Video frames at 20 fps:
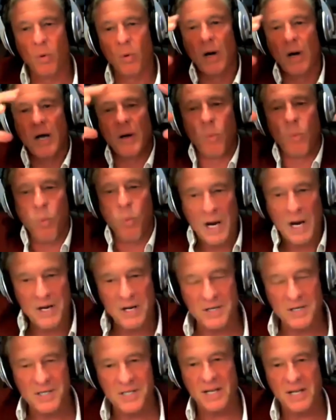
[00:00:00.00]
a
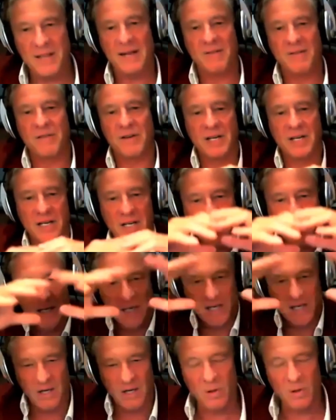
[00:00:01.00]
one South Africa, a
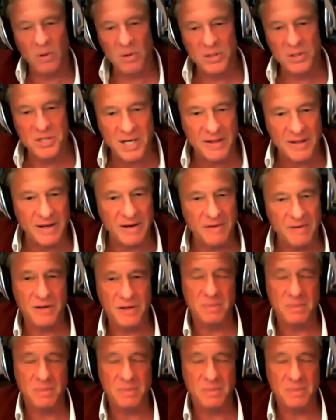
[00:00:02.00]
whole South Africa